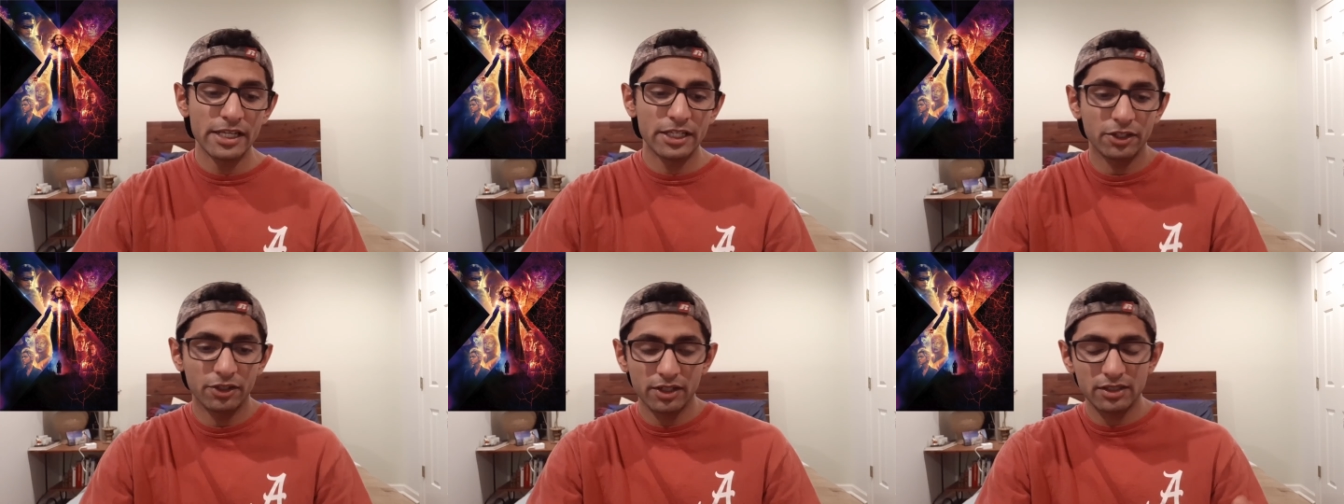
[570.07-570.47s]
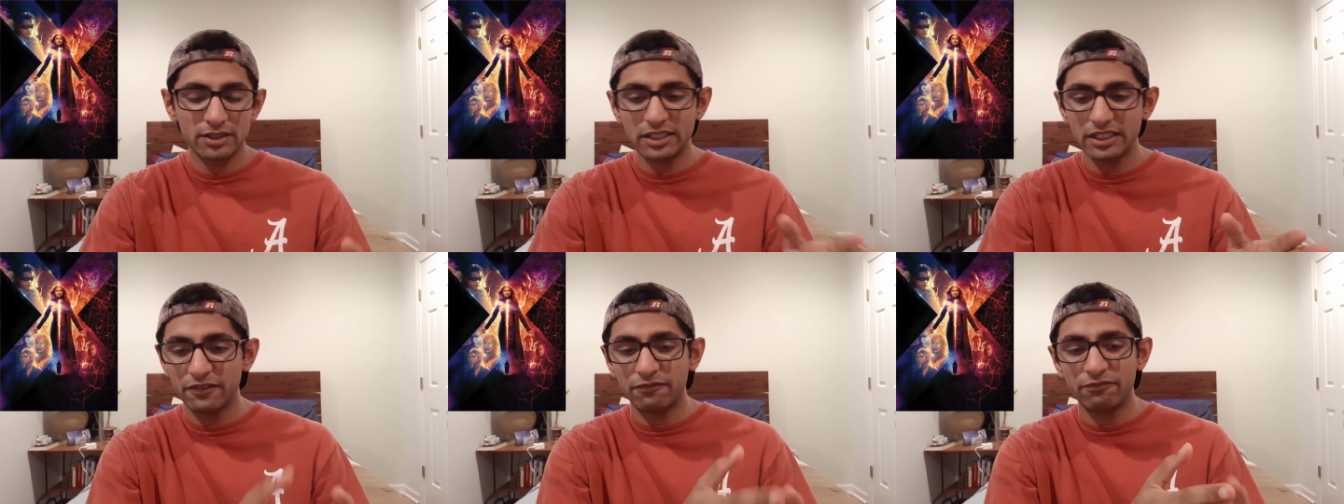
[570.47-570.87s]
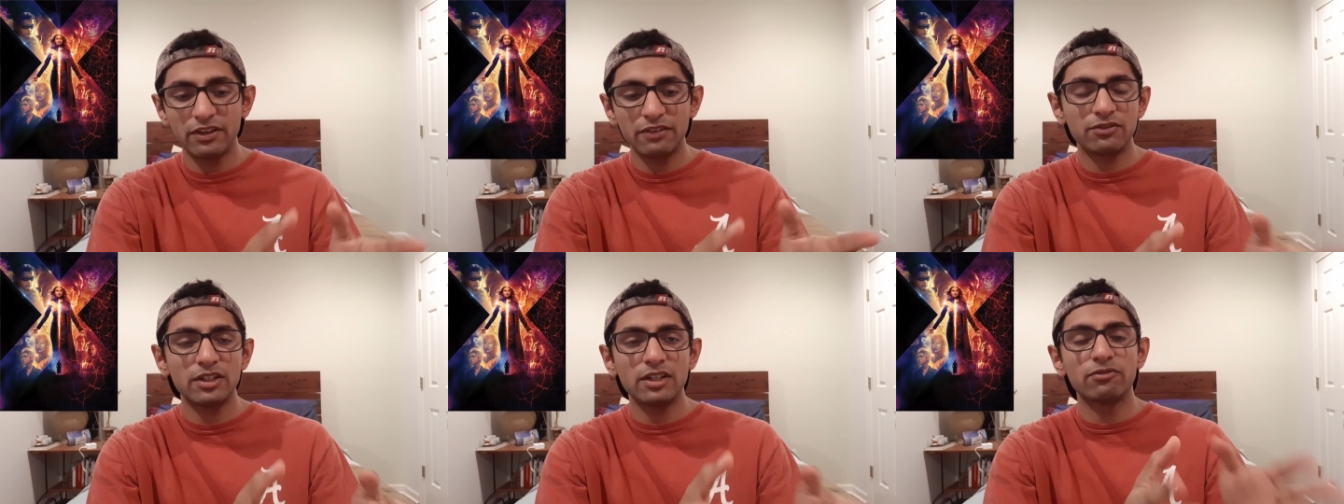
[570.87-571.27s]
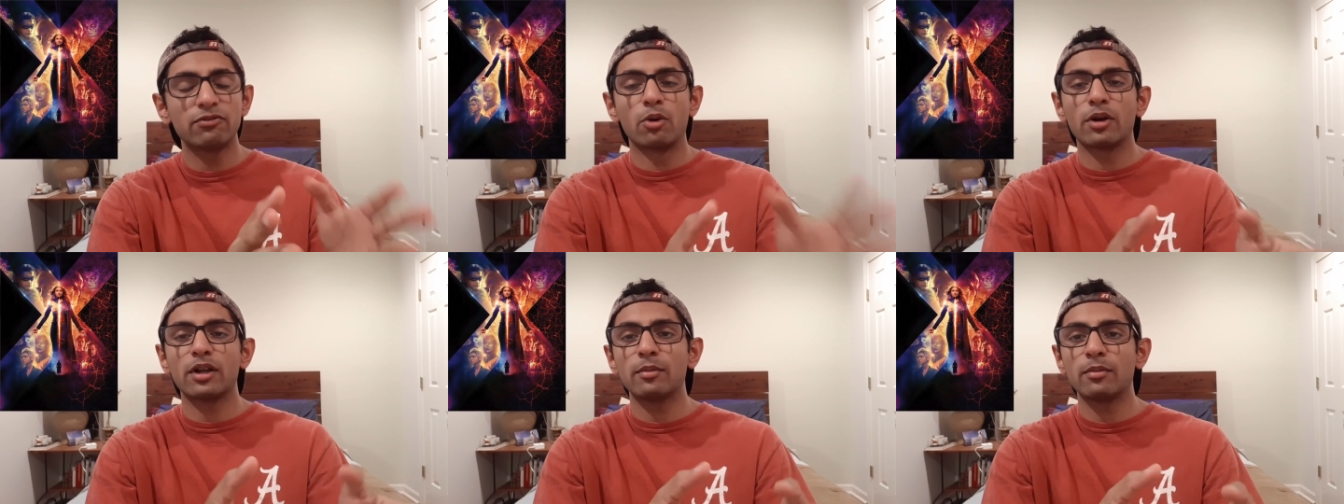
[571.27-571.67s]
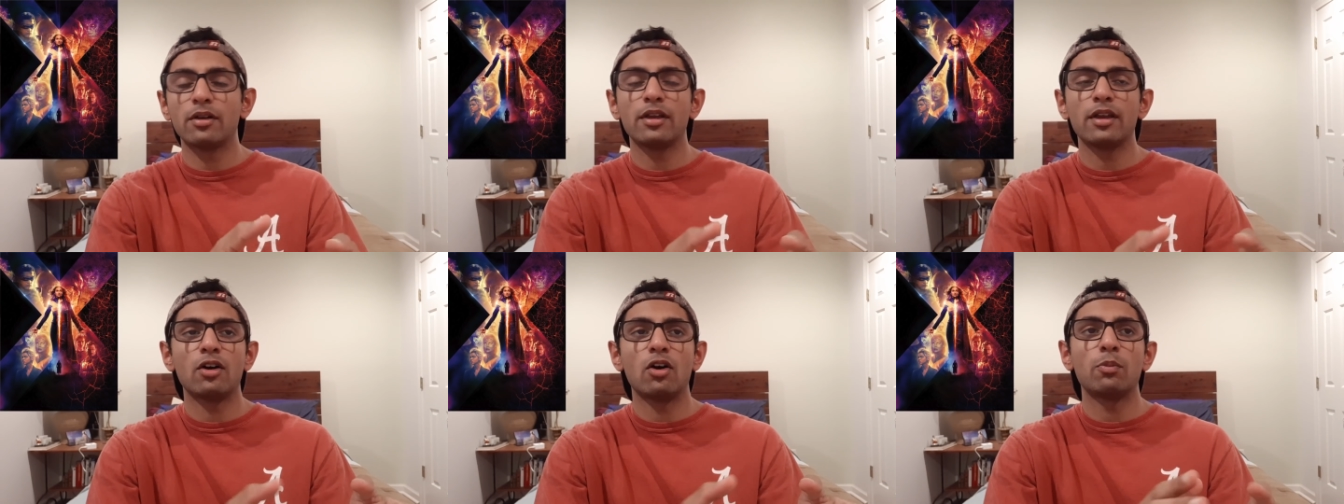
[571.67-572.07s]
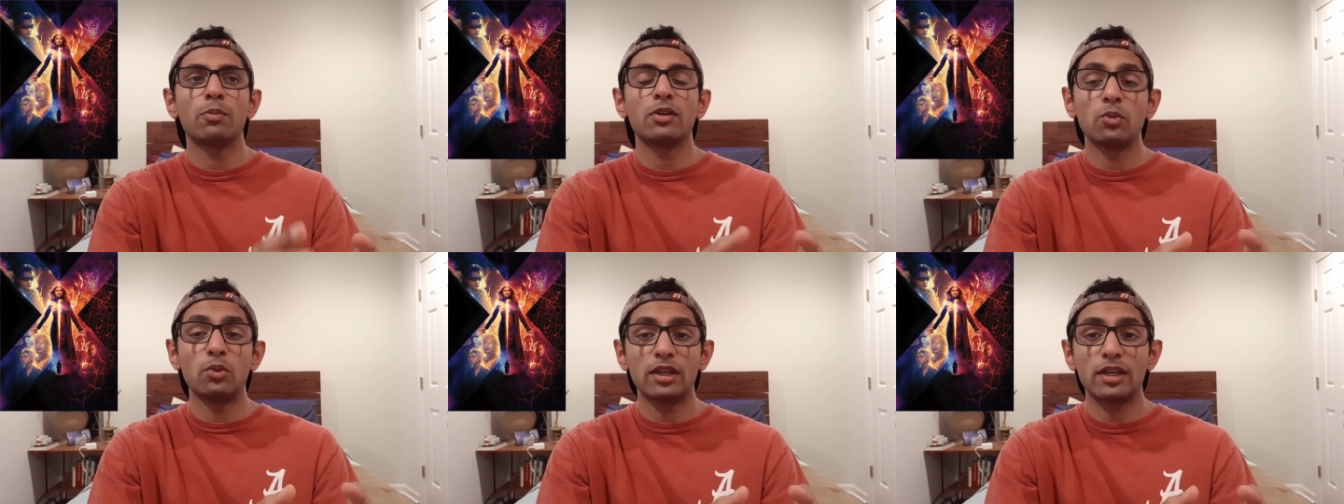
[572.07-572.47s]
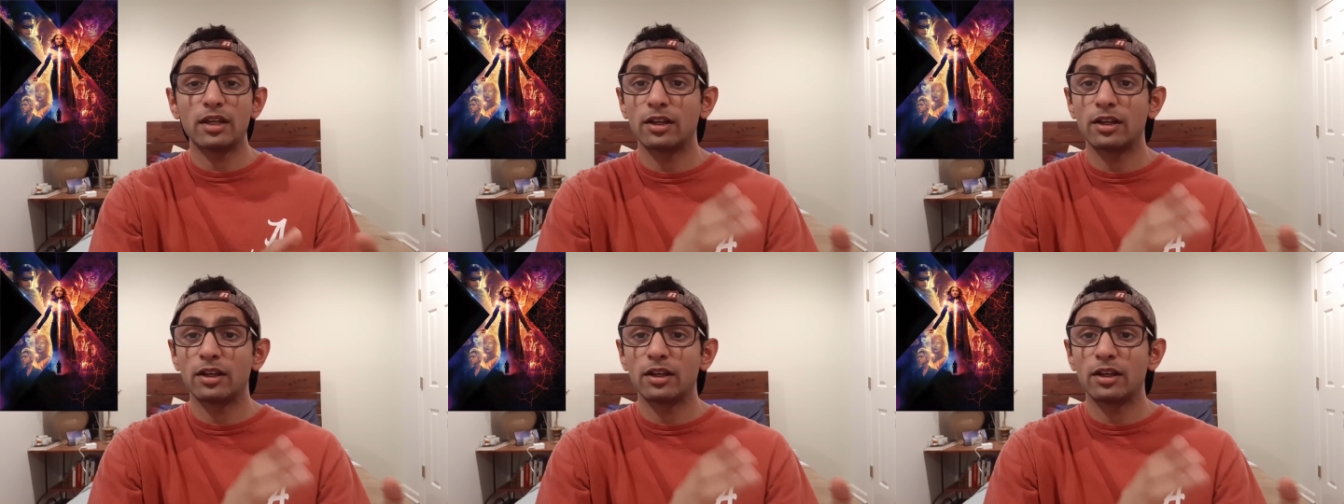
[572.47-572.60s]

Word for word: You're going to see a 50, 40 million opening weekend.